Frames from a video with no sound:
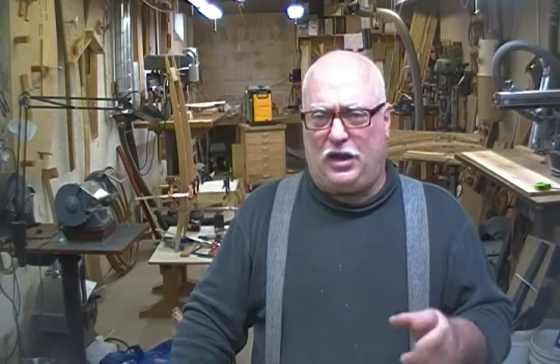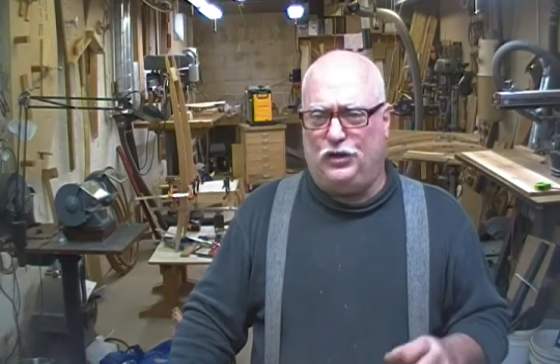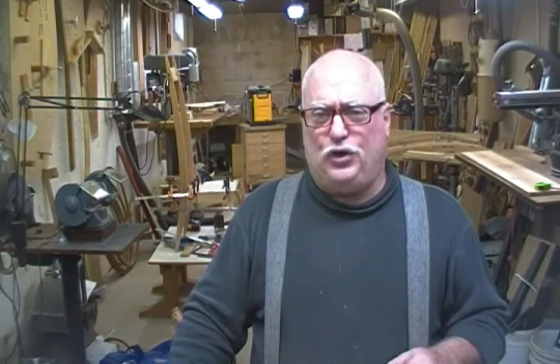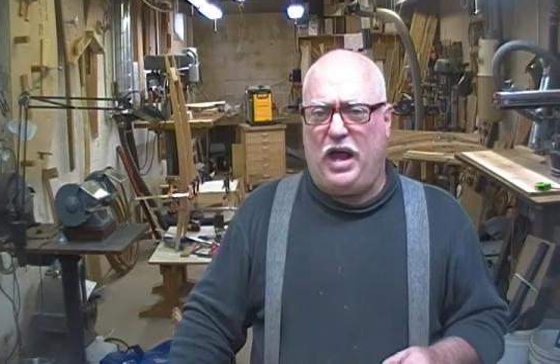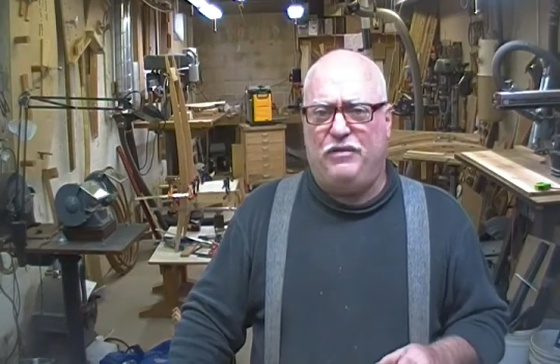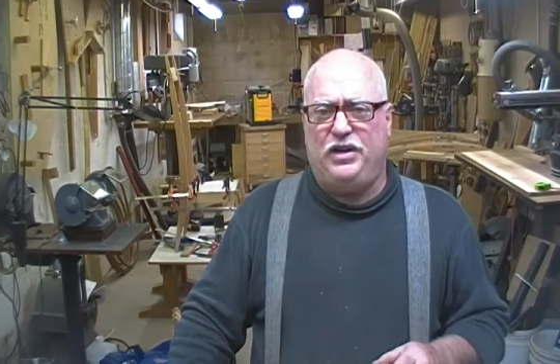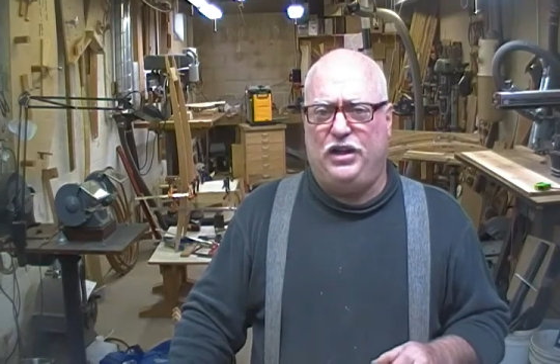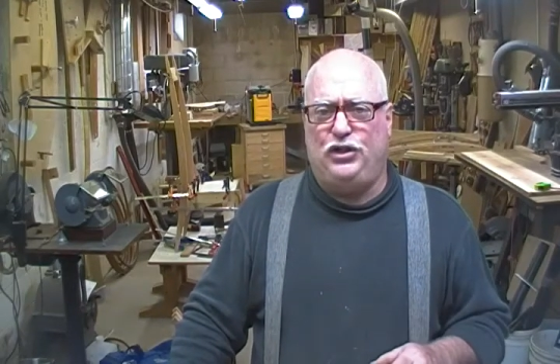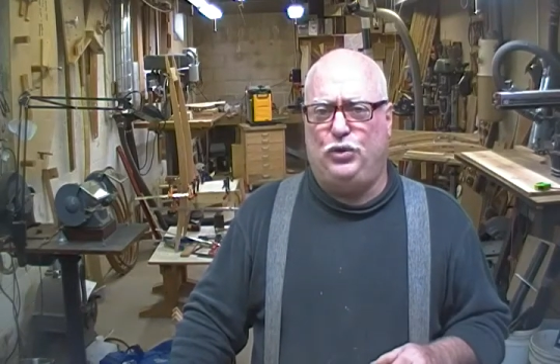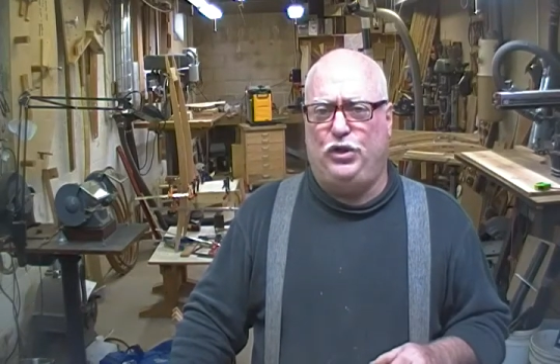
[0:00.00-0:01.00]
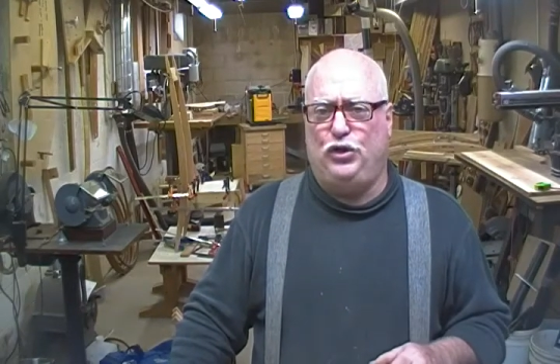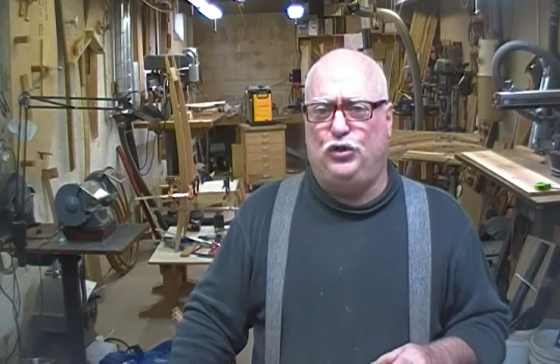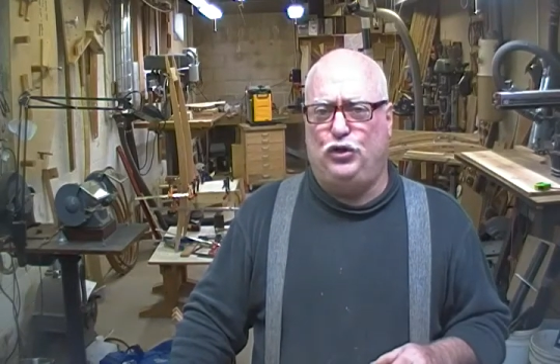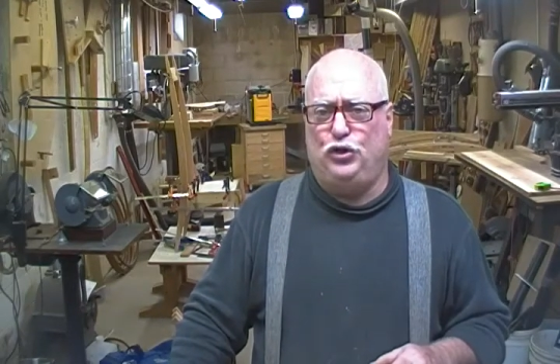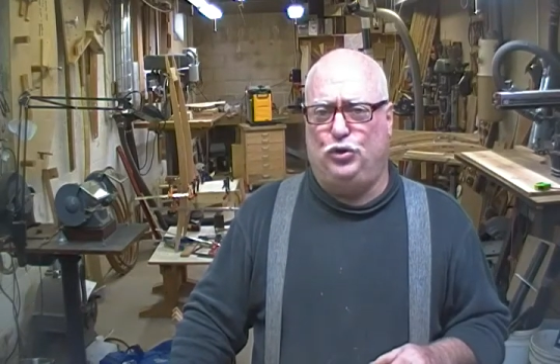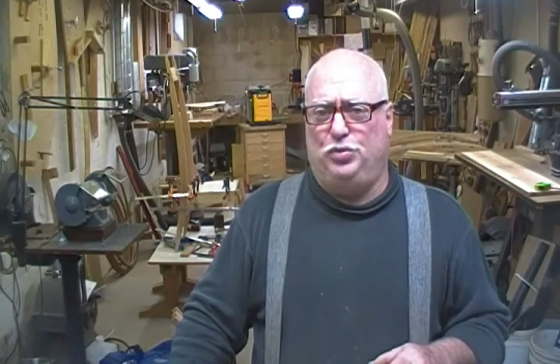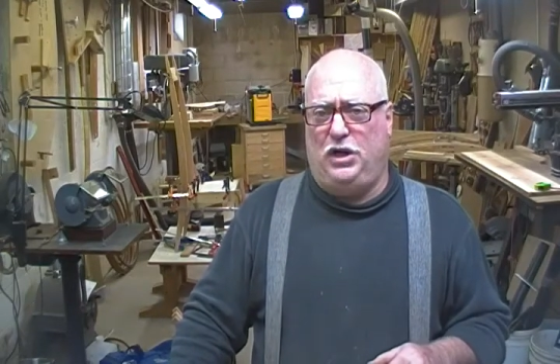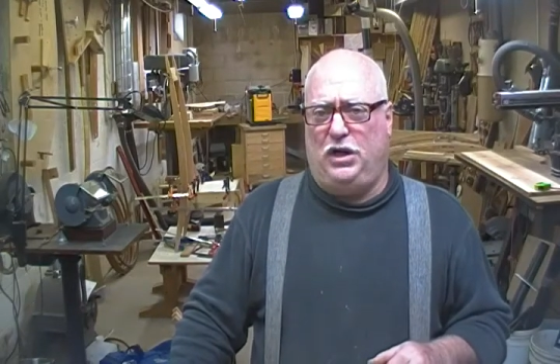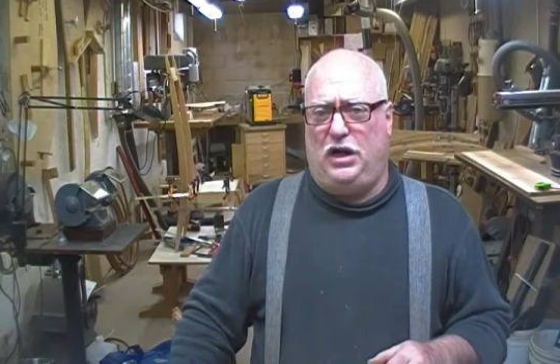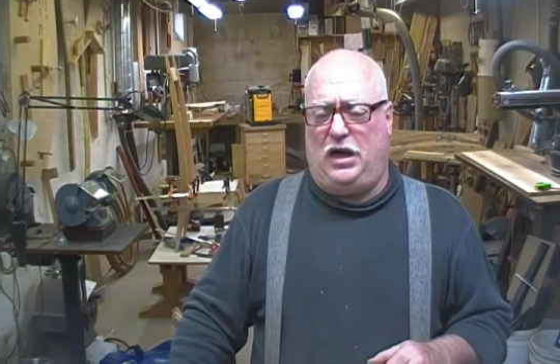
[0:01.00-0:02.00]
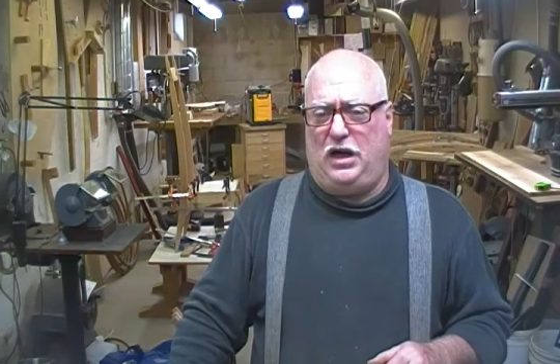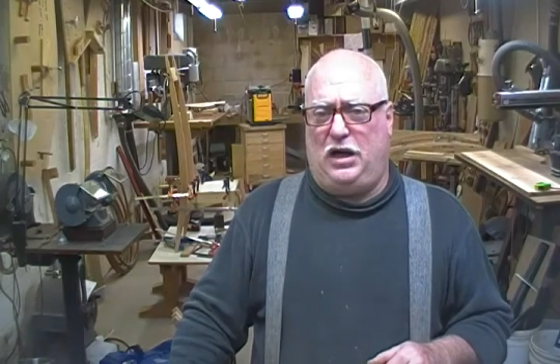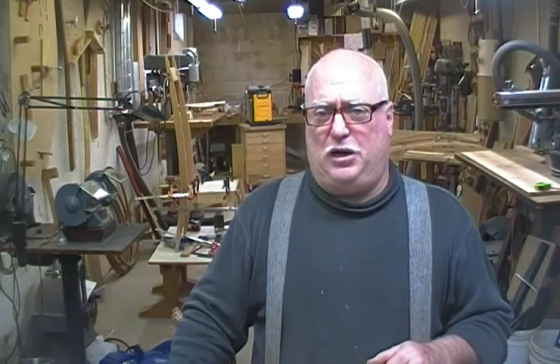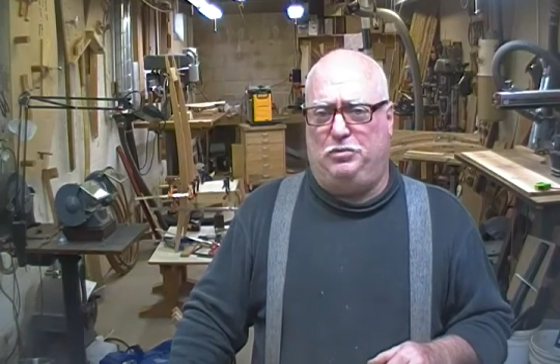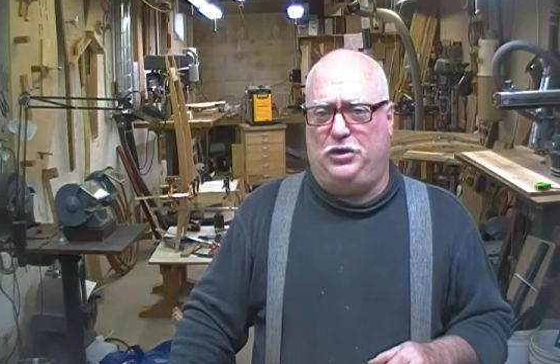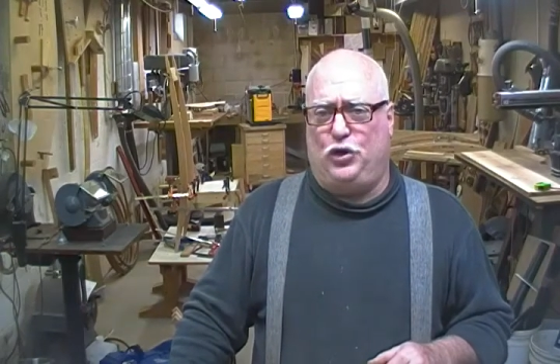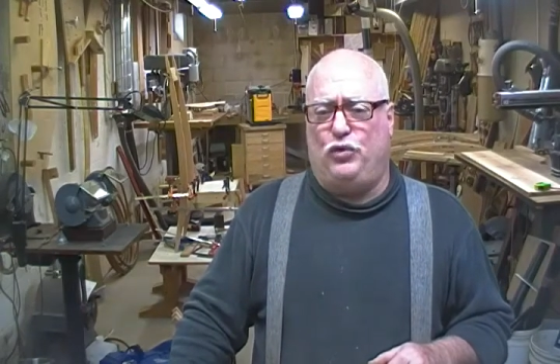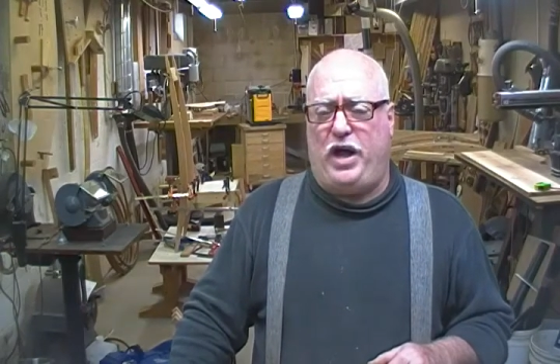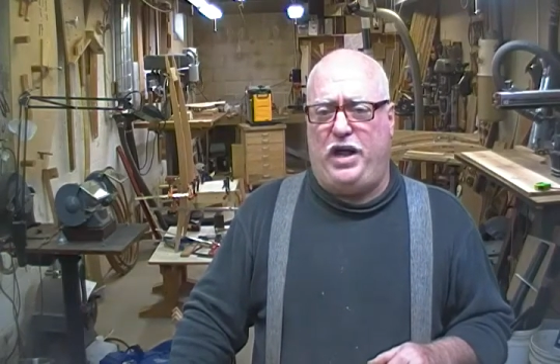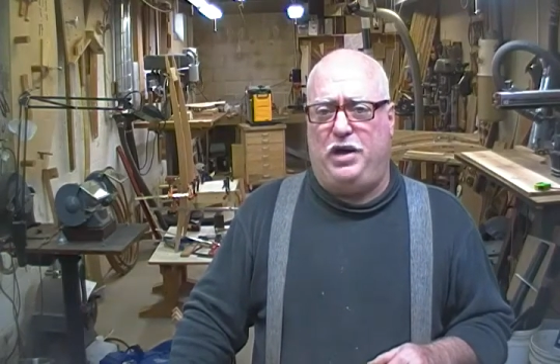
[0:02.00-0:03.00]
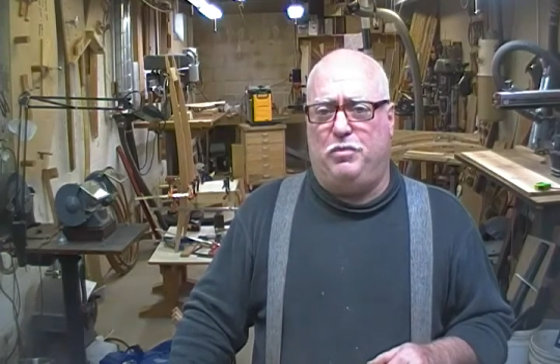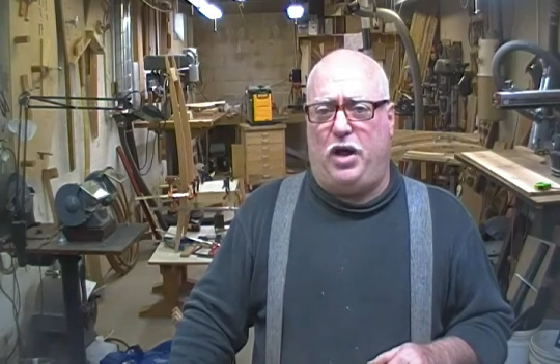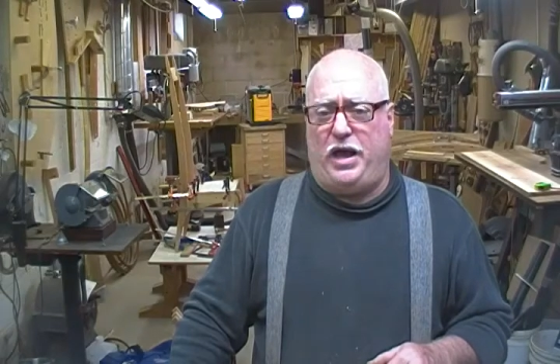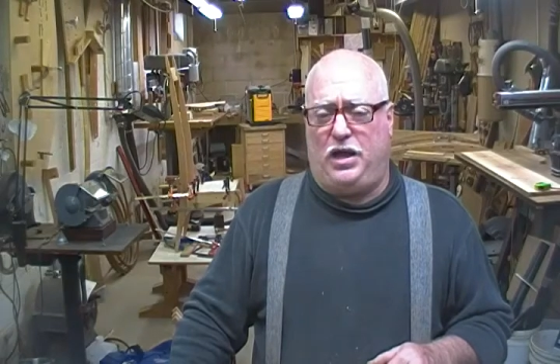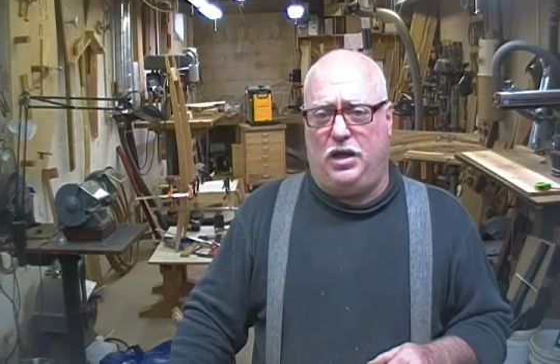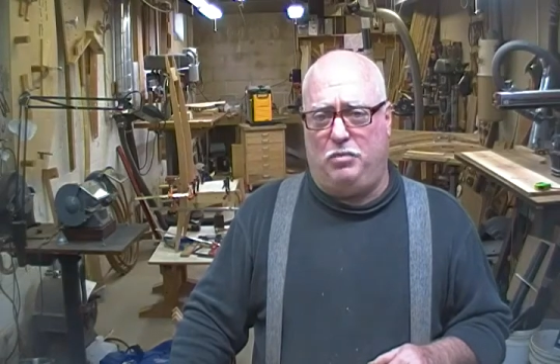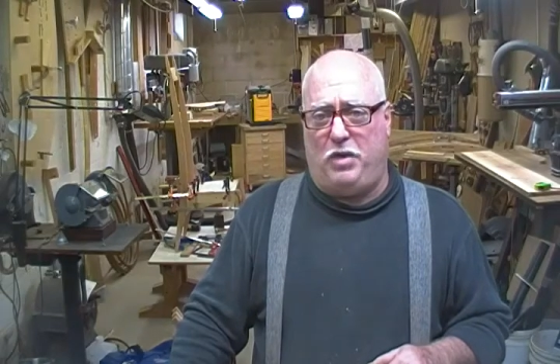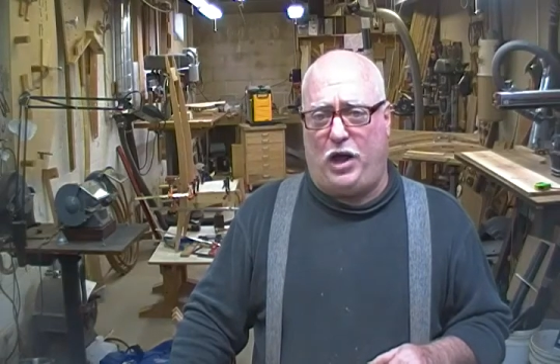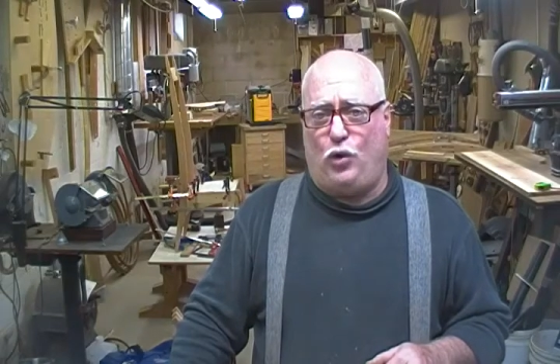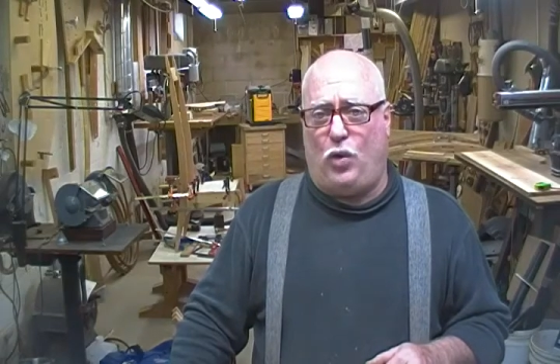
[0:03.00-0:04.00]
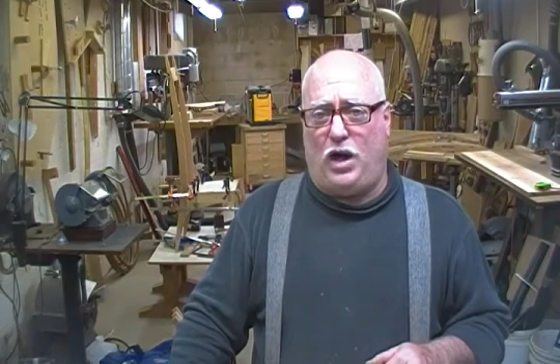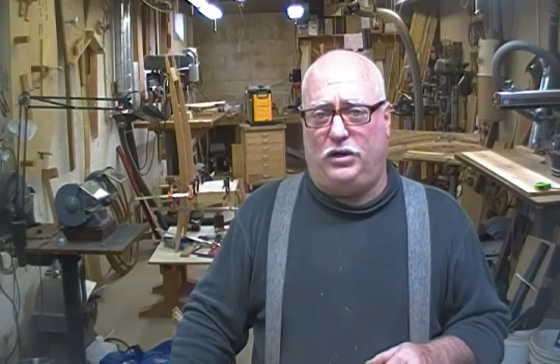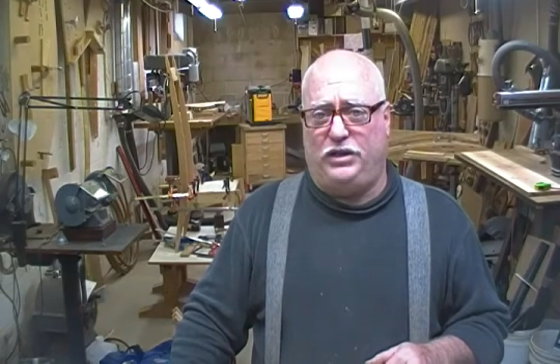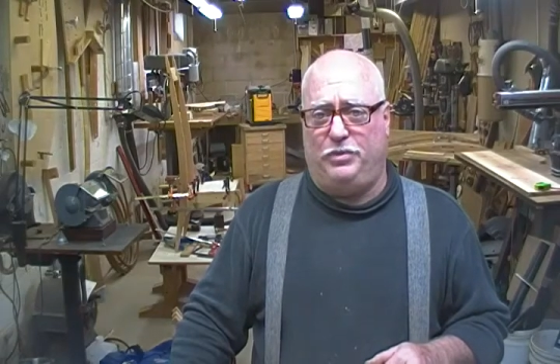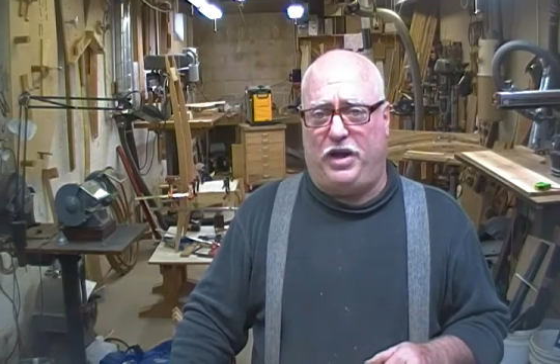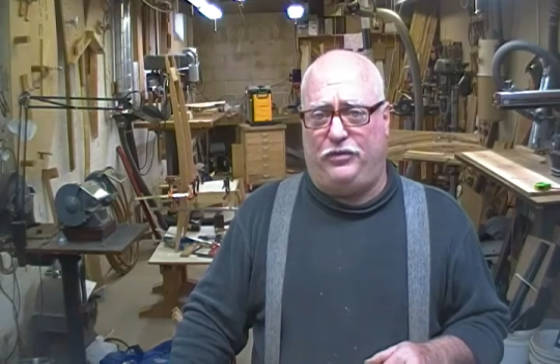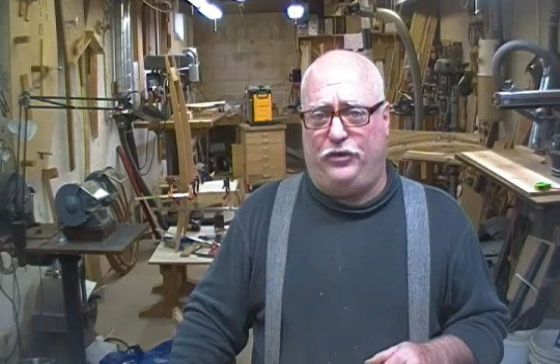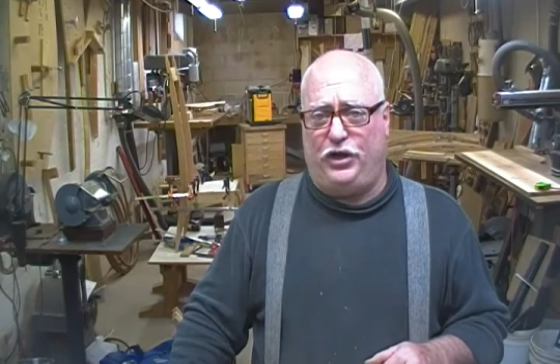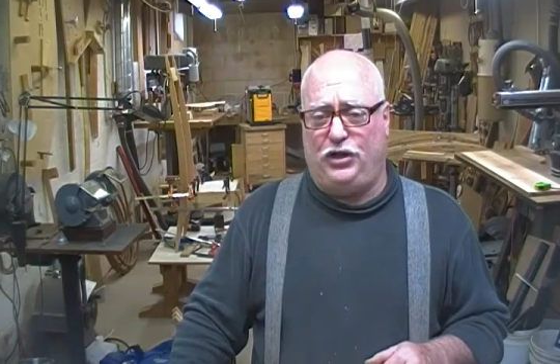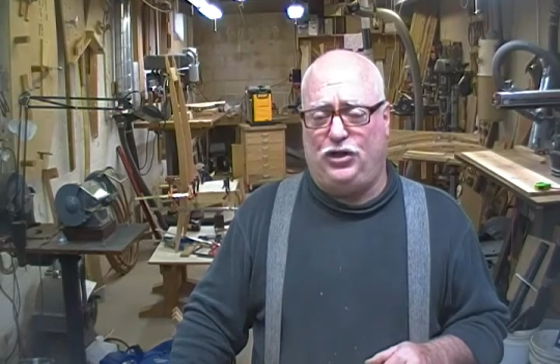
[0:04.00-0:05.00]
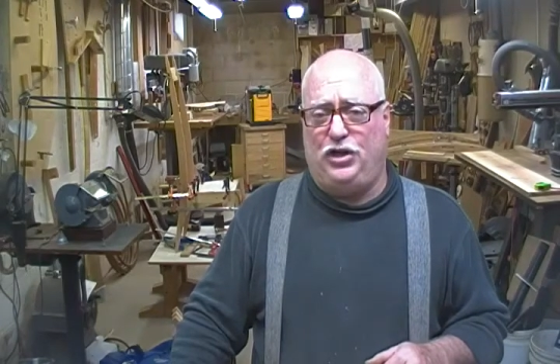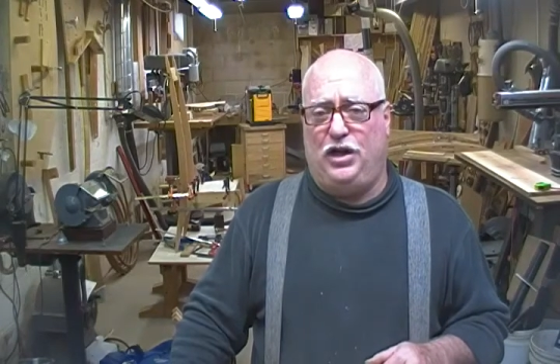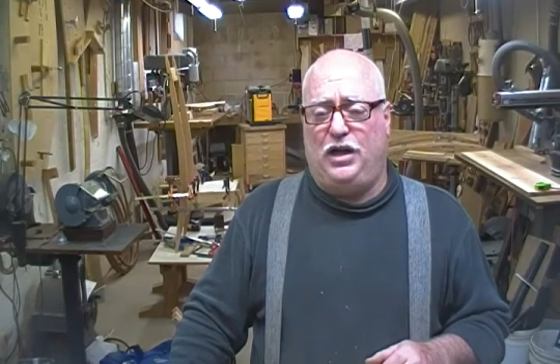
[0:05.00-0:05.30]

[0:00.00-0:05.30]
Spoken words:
So I have an issue with YouTube degrading my quality, my footage,